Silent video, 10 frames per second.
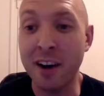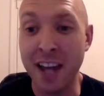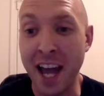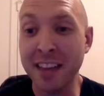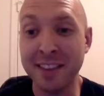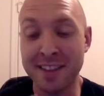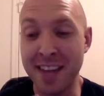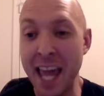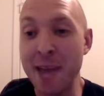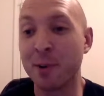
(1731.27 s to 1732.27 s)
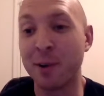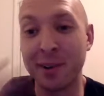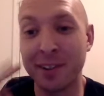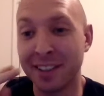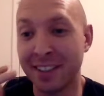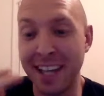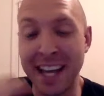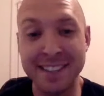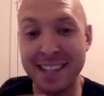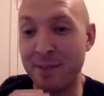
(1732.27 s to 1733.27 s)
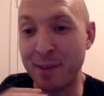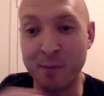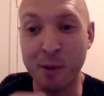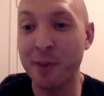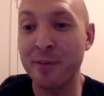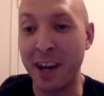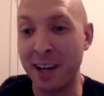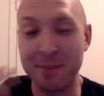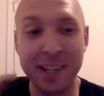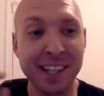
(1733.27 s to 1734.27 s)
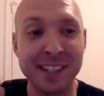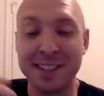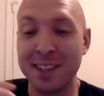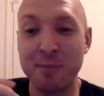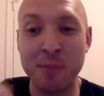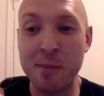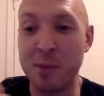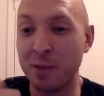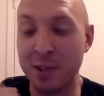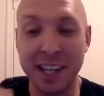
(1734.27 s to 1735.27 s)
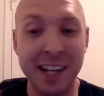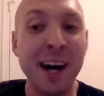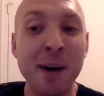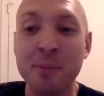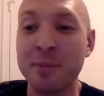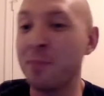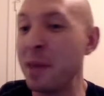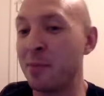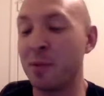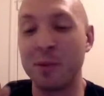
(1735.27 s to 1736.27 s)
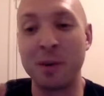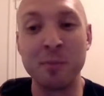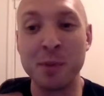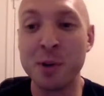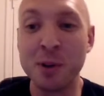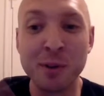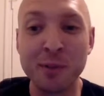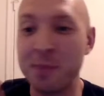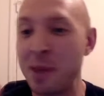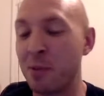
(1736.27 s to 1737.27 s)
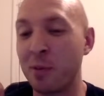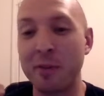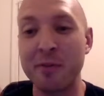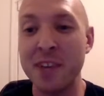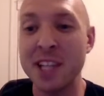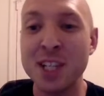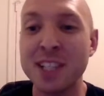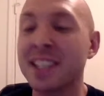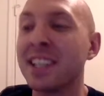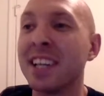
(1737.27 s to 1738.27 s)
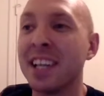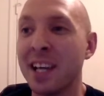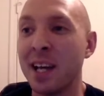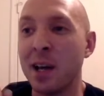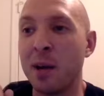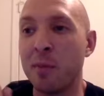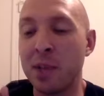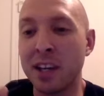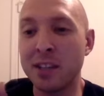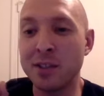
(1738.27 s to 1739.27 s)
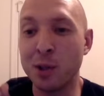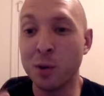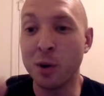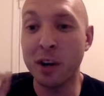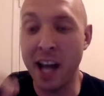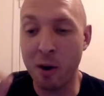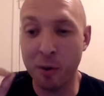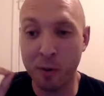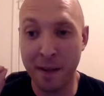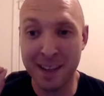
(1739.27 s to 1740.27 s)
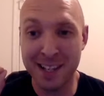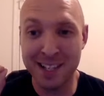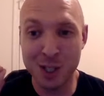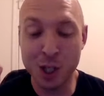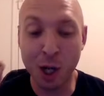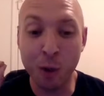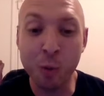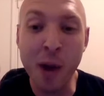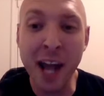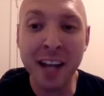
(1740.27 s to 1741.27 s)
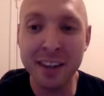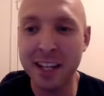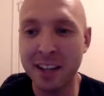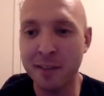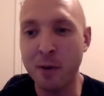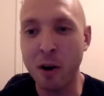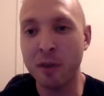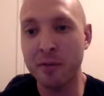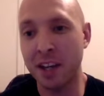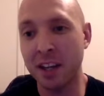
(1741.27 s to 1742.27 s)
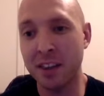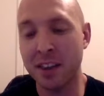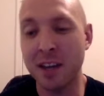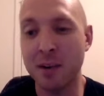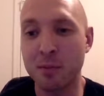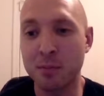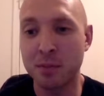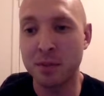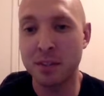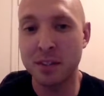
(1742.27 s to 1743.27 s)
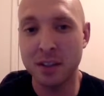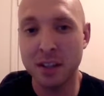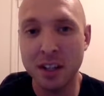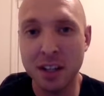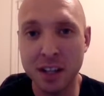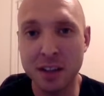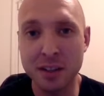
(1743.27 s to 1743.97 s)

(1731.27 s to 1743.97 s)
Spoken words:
at the table, it's even more fun because people will get up, people will move, people will fidget, because you are now directly involving them in the